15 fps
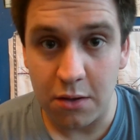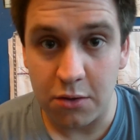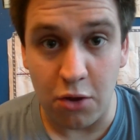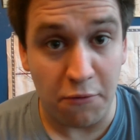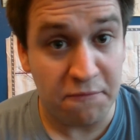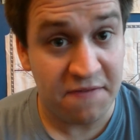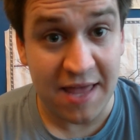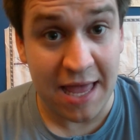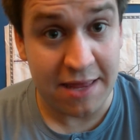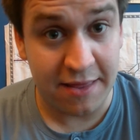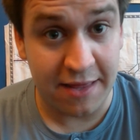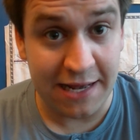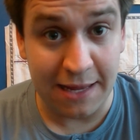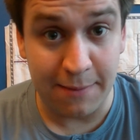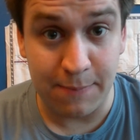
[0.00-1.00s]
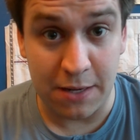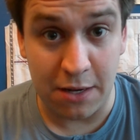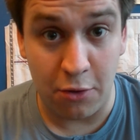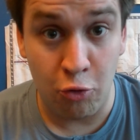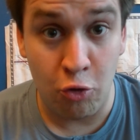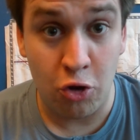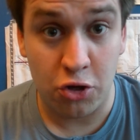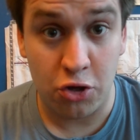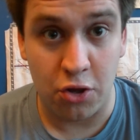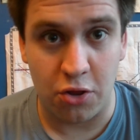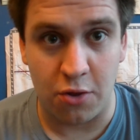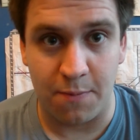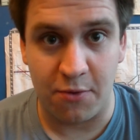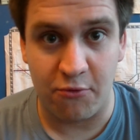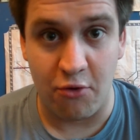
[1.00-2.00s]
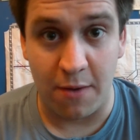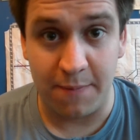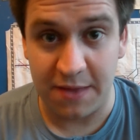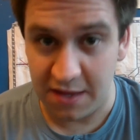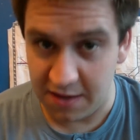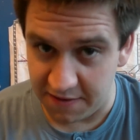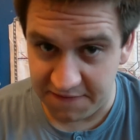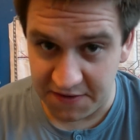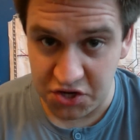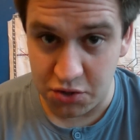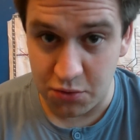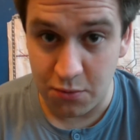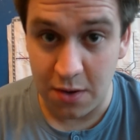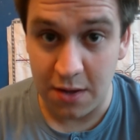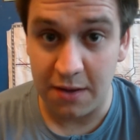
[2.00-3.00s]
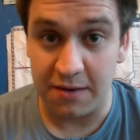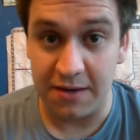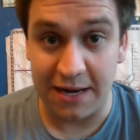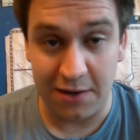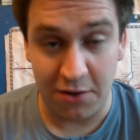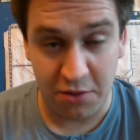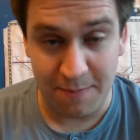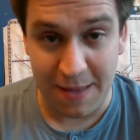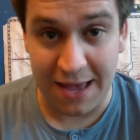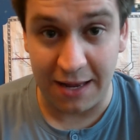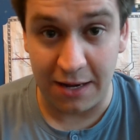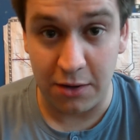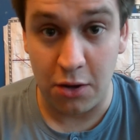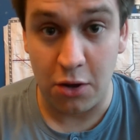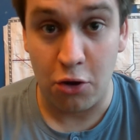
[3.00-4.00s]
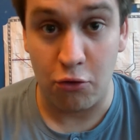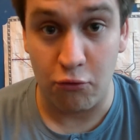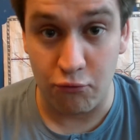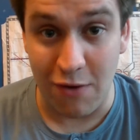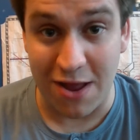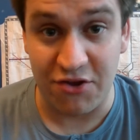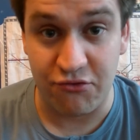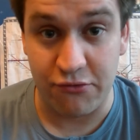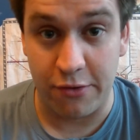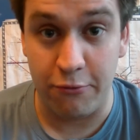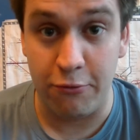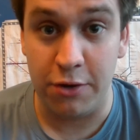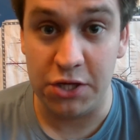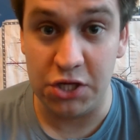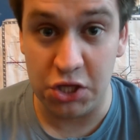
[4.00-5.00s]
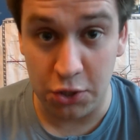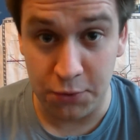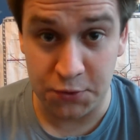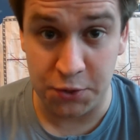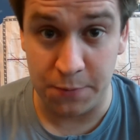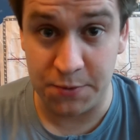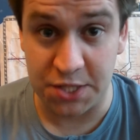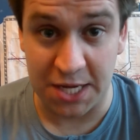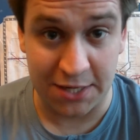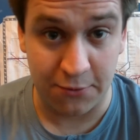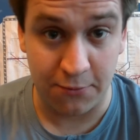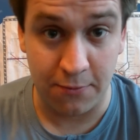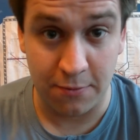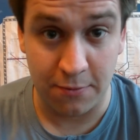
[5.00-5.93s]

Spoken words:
Don't forget to click below to subscribe to the official Nicholas Payne Retro YouTube channel.